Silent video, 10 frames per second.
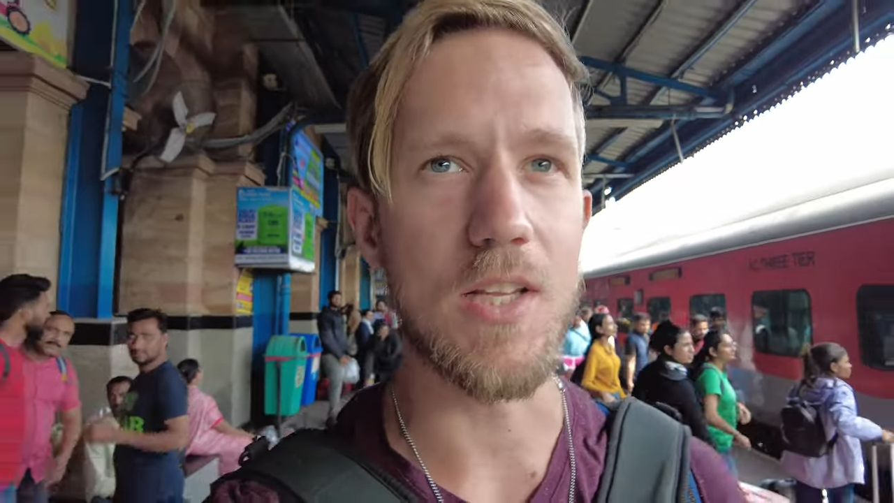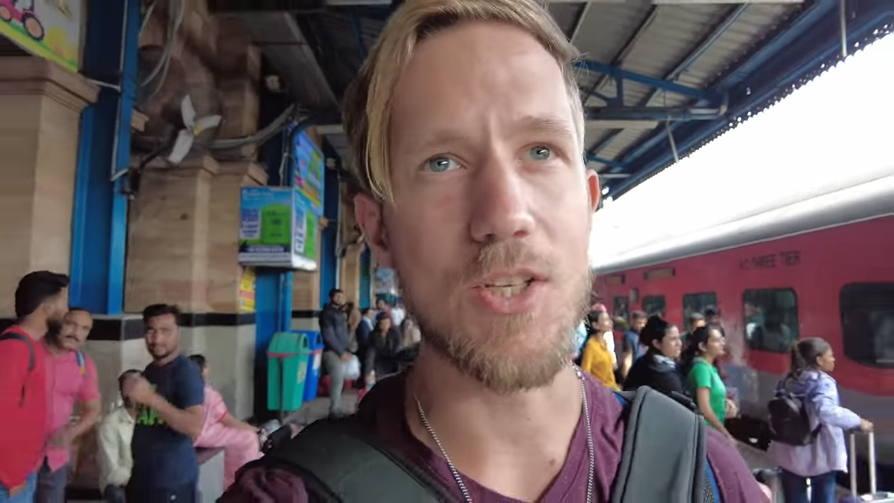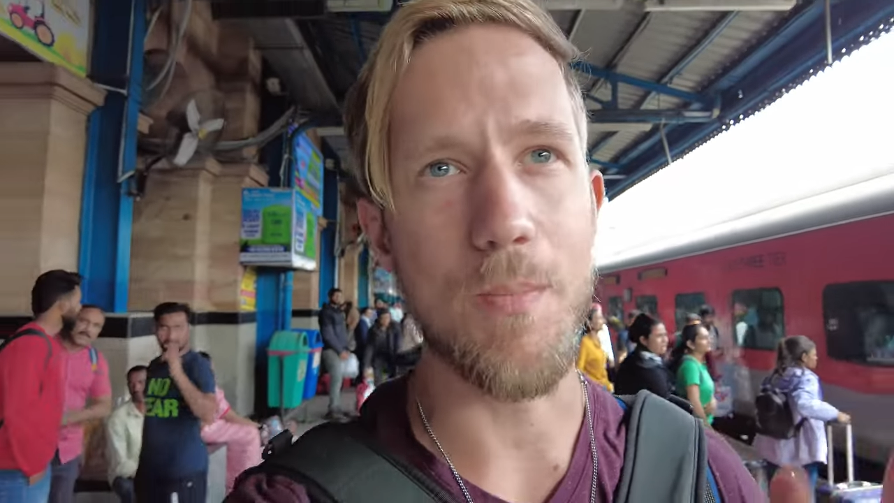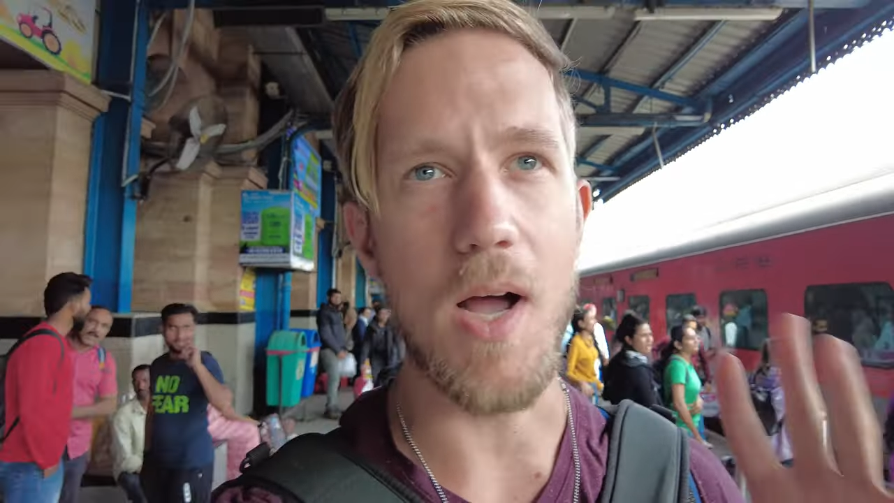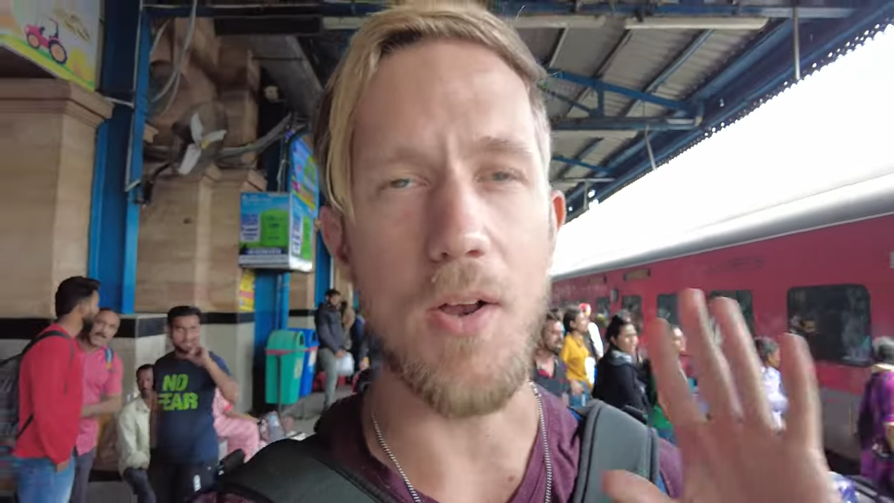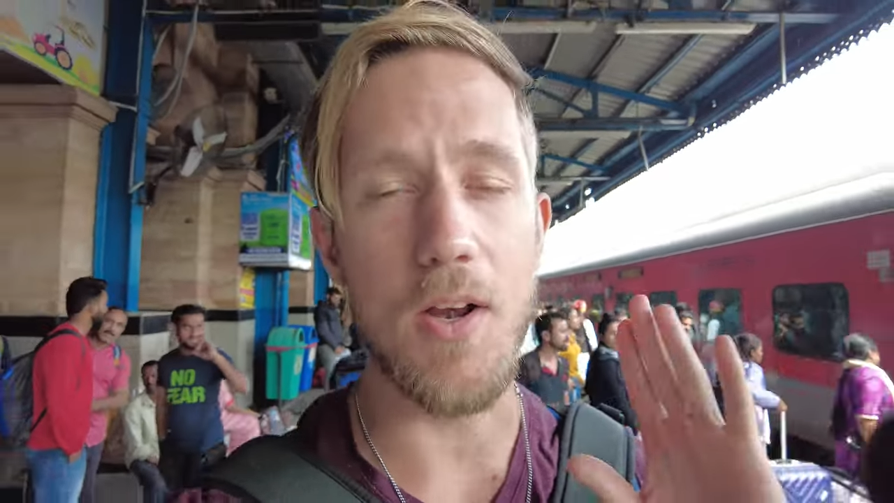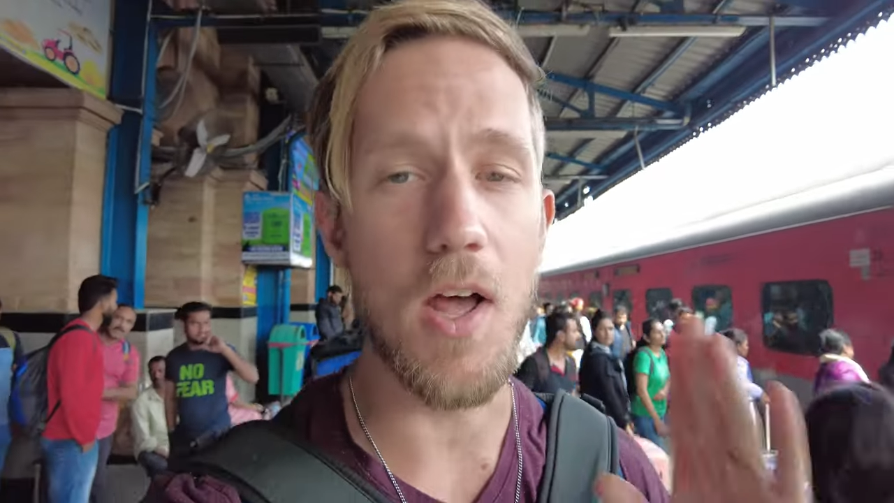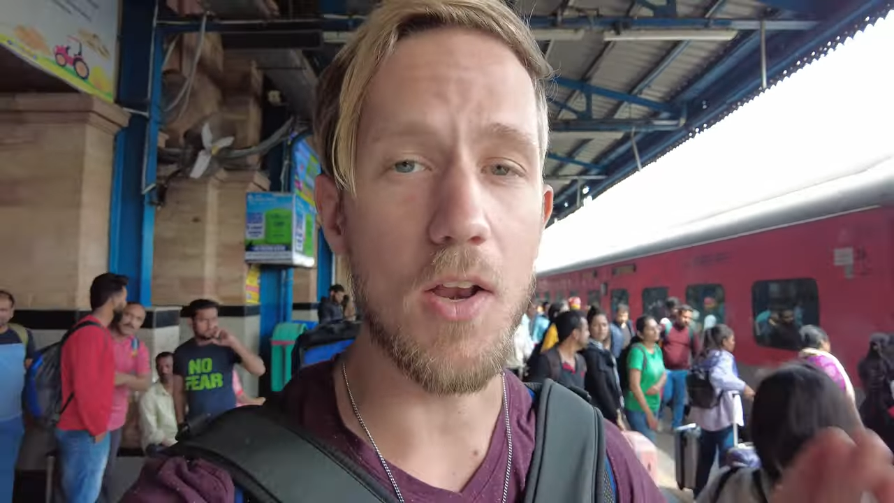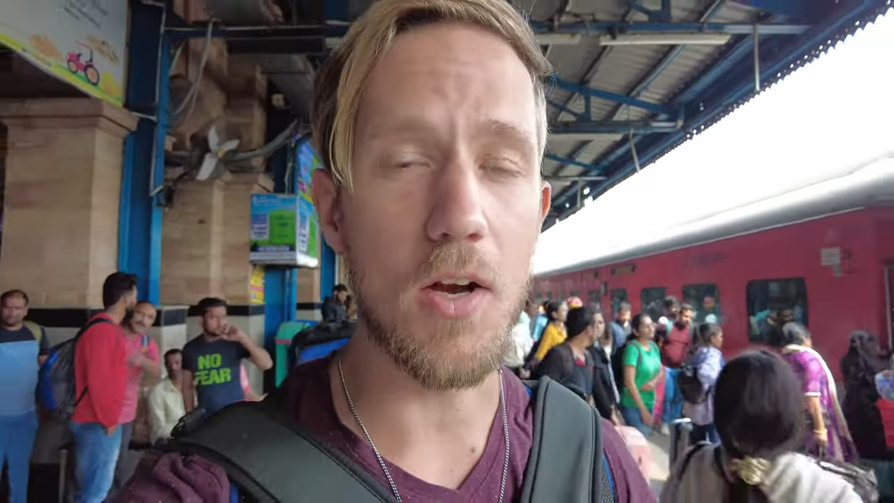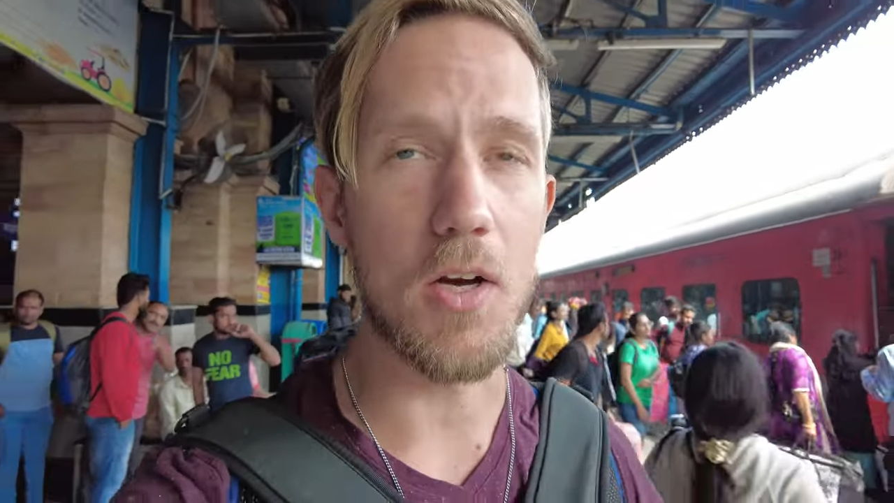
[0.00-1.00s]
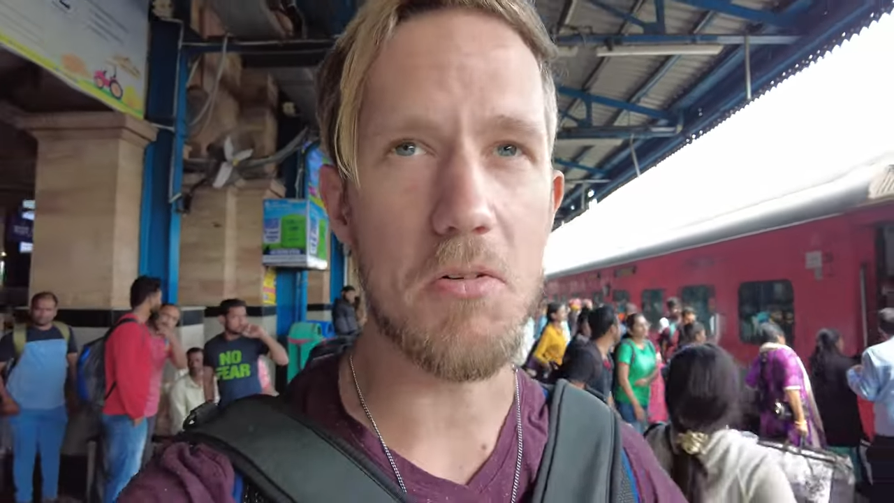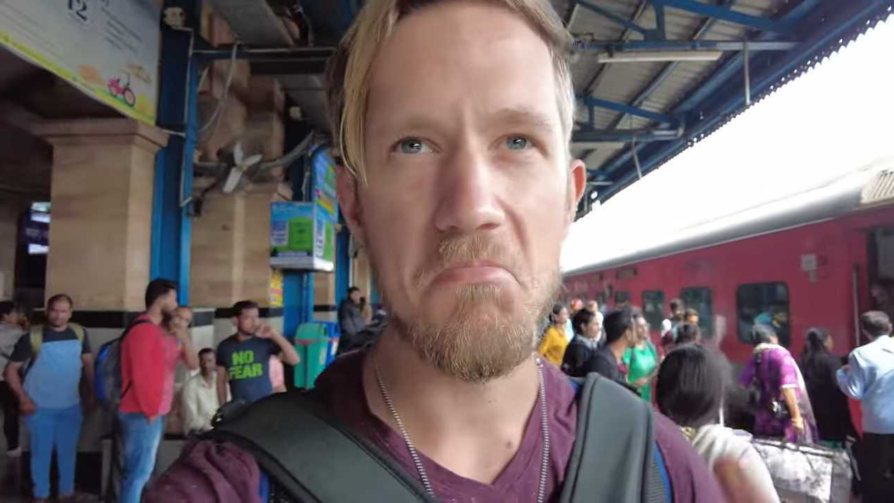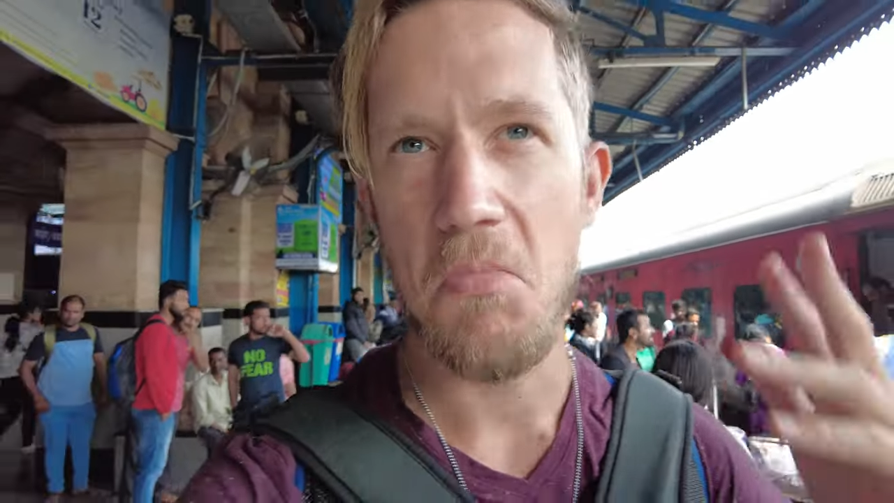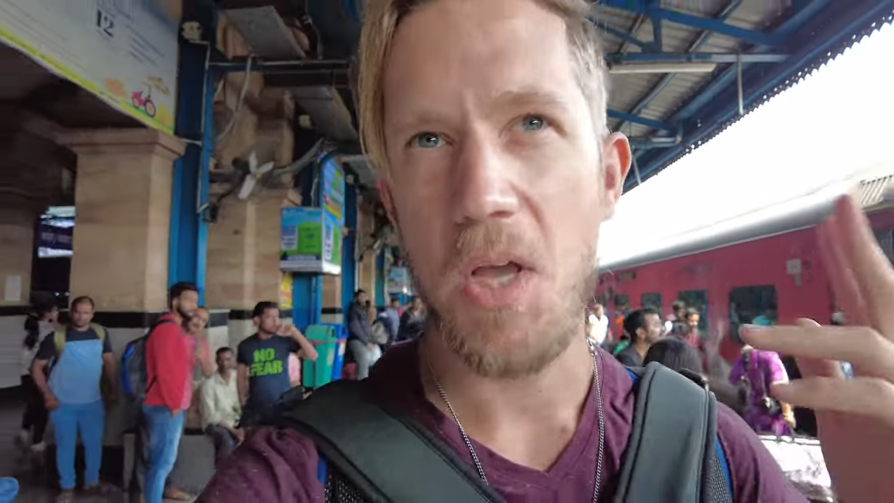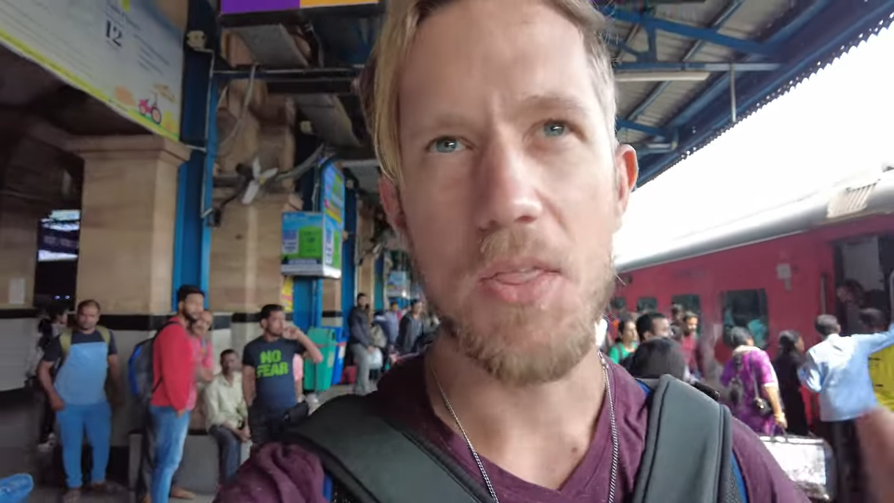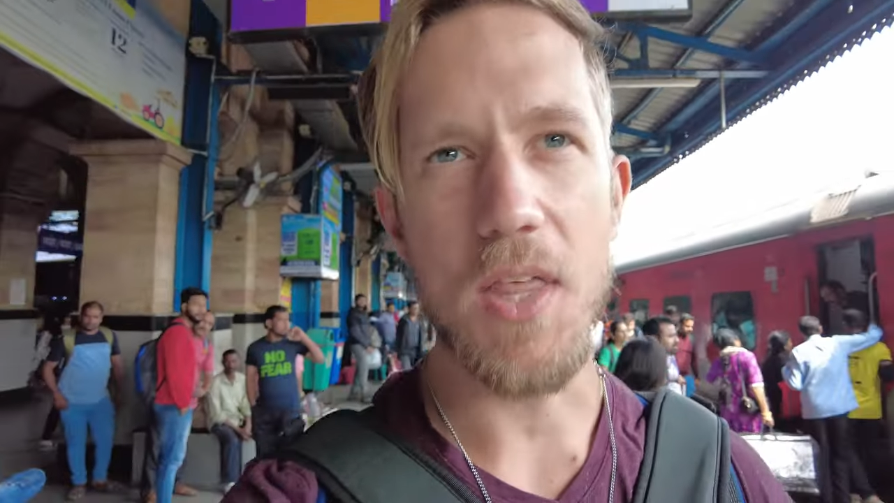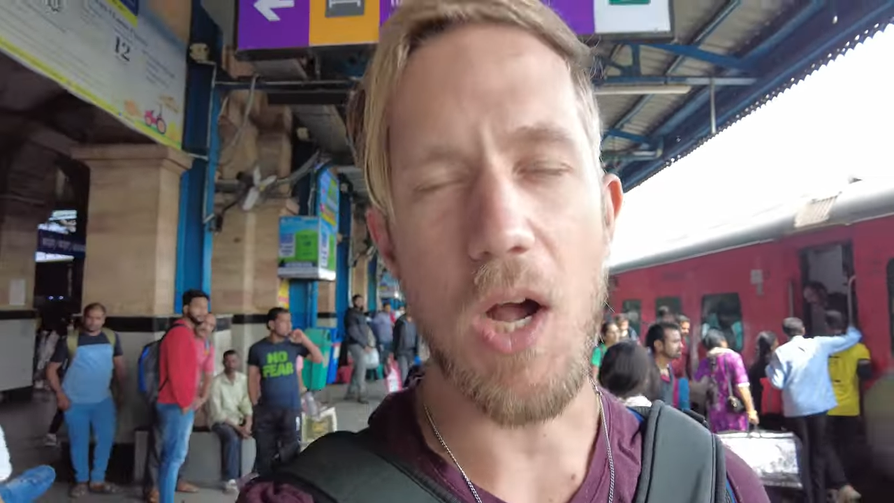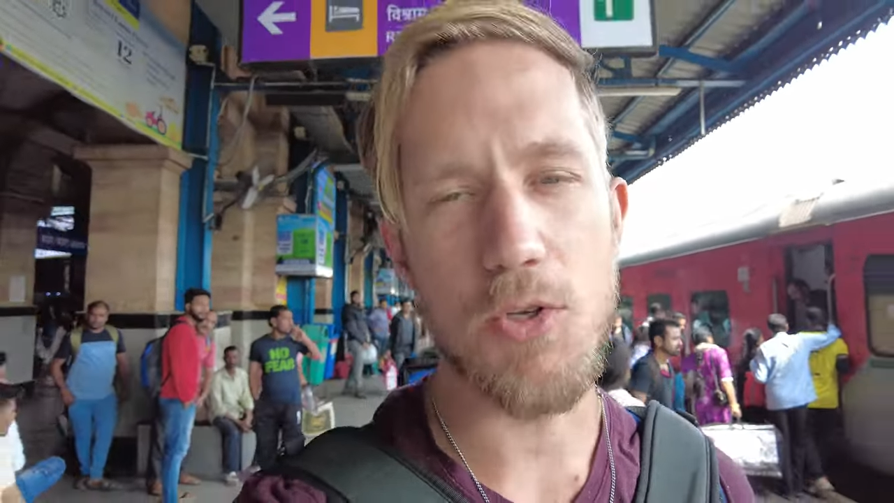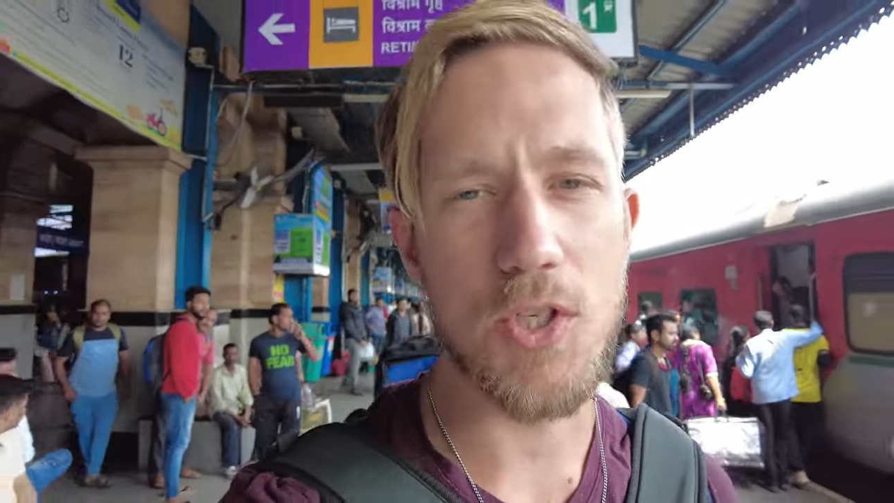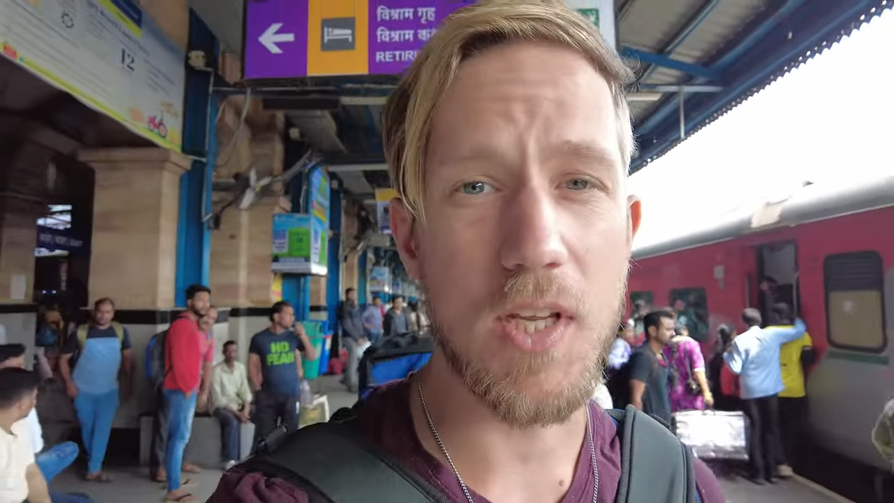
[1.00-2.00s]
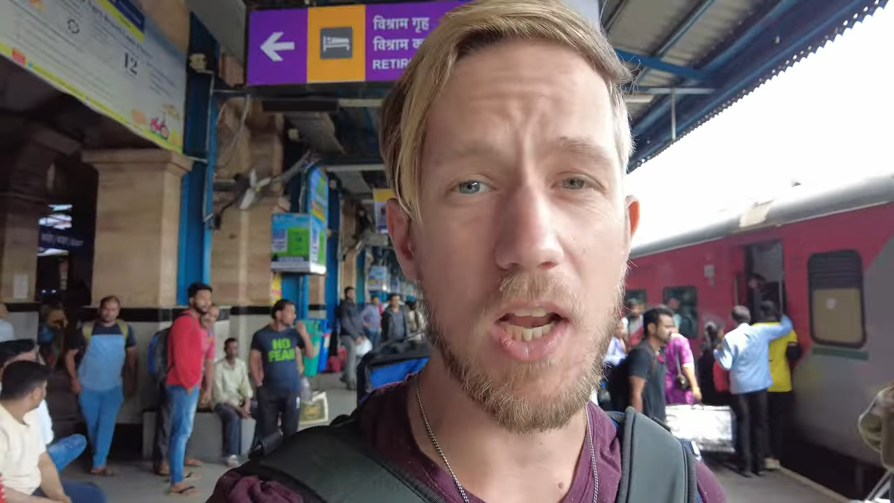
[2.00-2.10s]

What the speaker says: It's about another 1,000